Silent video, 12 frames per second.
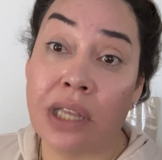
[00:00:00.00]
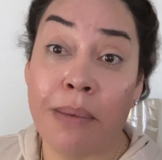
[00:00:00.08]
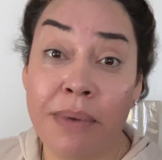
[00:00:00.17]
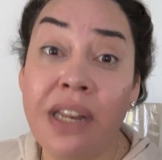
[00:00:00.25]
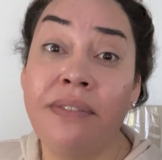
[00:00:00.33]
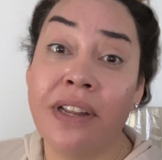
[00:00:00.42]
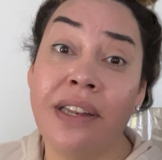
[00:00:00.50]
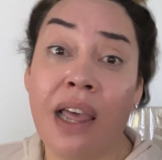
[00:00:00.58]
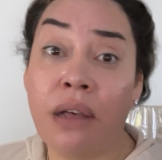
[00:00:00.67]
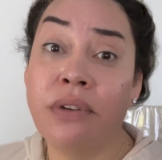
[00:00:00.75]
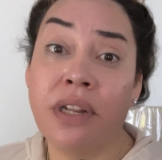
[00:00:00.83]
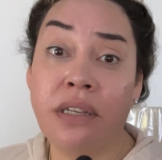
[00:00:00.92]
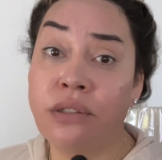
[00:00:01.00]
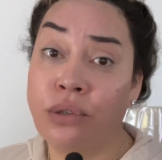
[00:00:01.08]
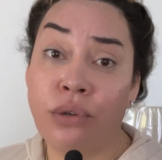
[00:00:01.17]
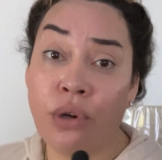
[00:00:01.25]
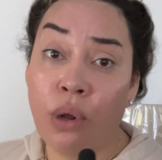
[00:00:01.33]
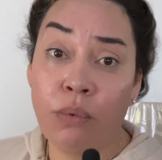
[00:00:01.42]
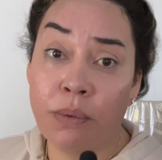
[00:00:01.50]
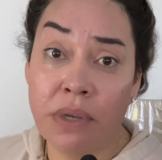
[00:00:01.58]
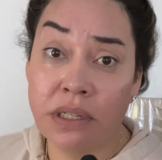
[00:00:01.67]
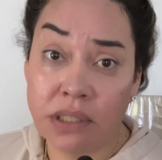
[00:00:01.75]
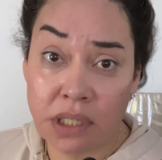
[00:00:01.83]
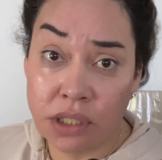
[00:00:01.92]
I mean, even nowadays, you don't know what
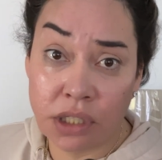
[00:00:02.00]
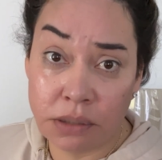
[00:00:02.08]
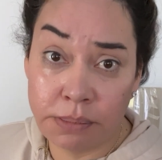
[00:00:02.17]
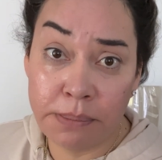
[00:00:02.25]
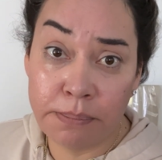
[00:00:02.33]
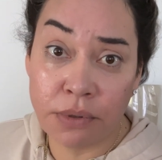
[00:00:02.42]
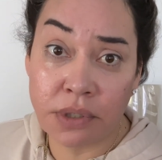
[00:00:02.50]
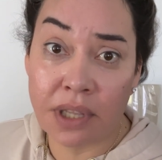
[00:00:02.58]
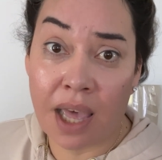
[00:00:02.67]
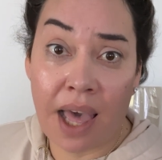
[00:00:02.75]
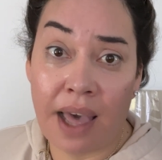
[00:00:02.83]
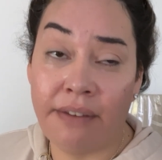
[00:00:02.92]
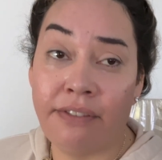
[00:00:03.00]
intentions people have.